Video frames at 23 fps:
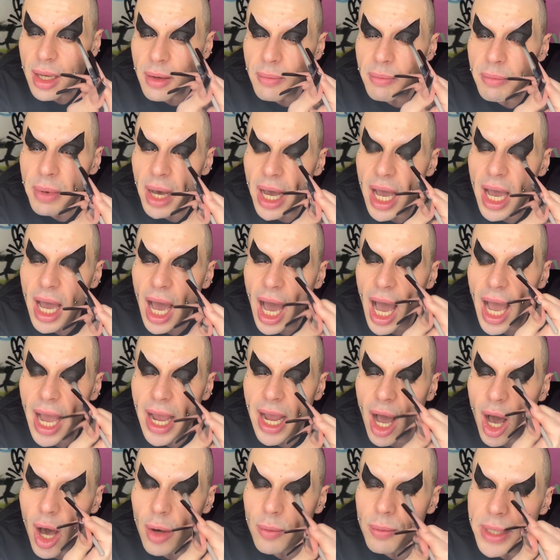But I
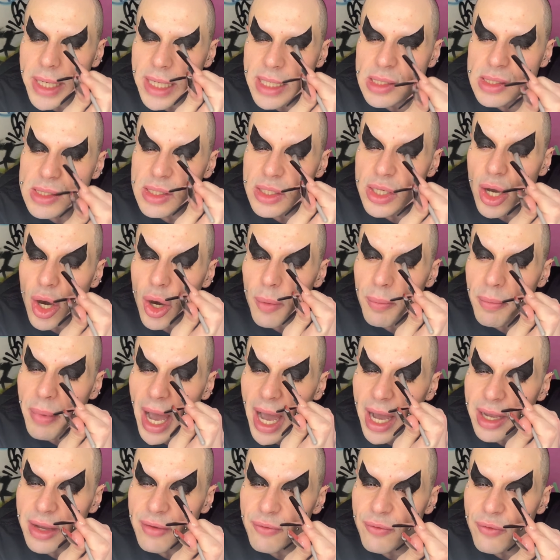always go
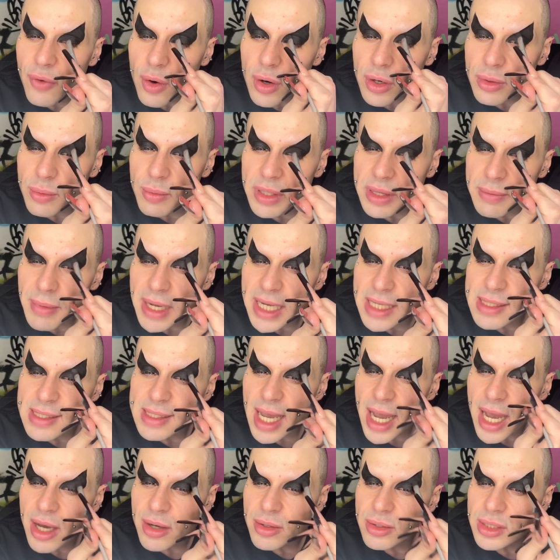back and forth with my
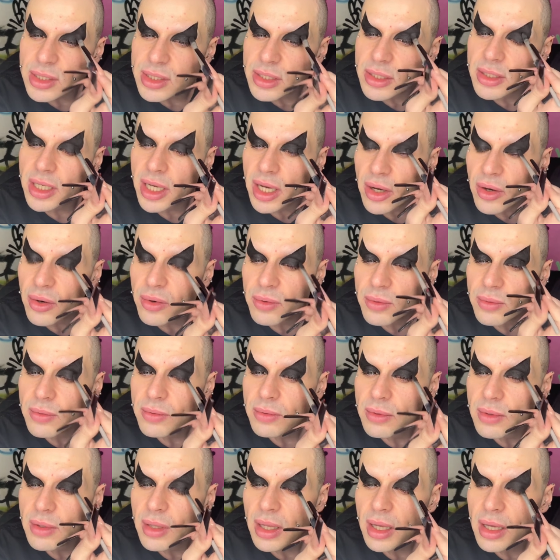sound, you know?
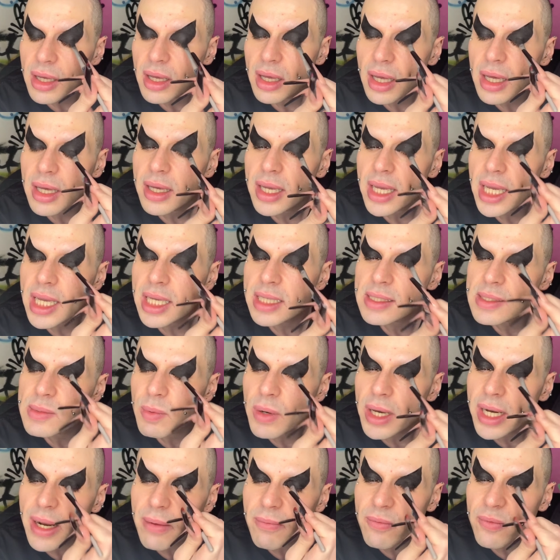It's
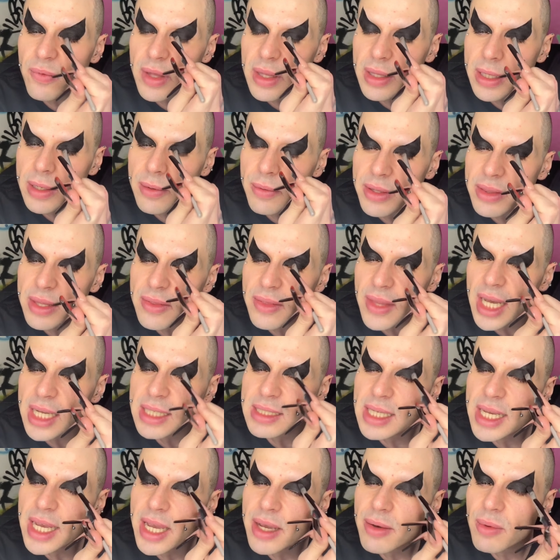what I'm feeling within that
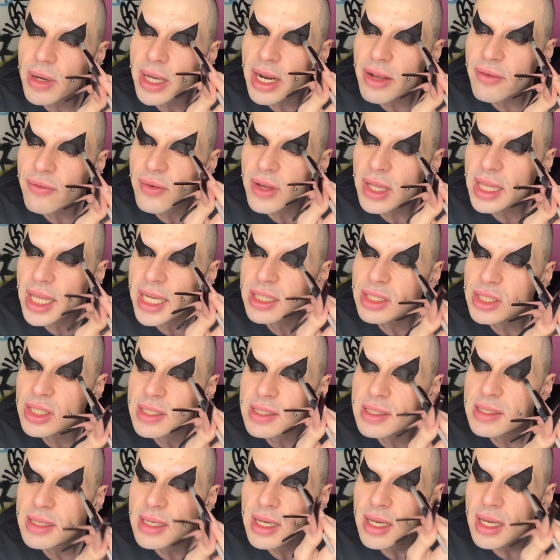day, what I feel like
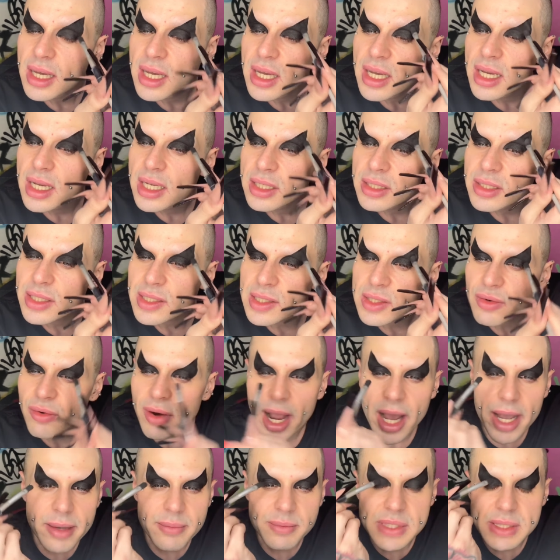just
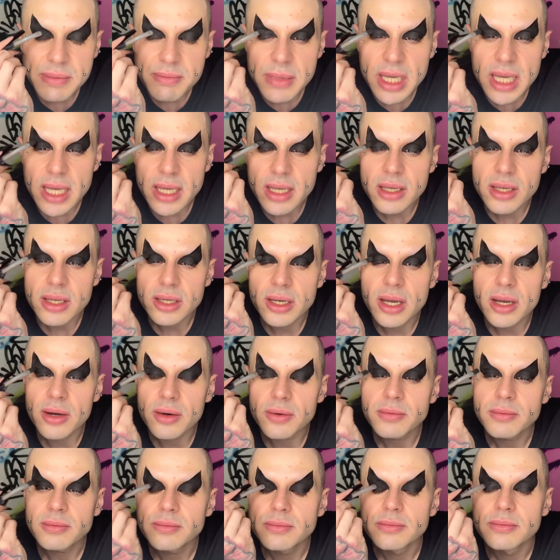describes me, you
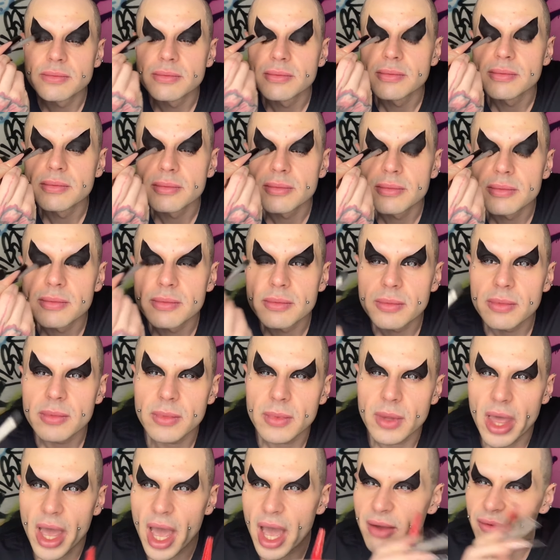know?
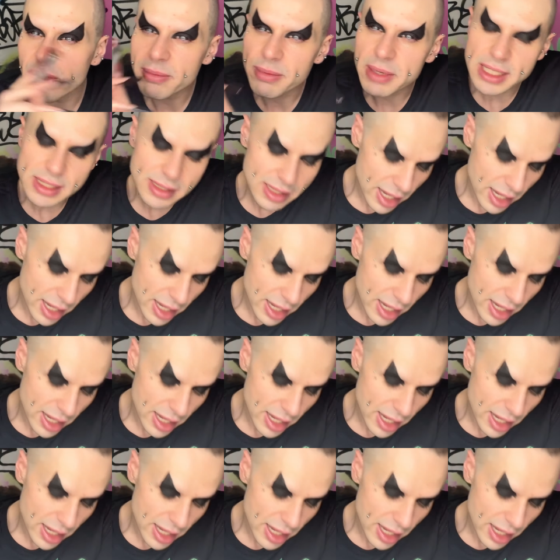Everybody's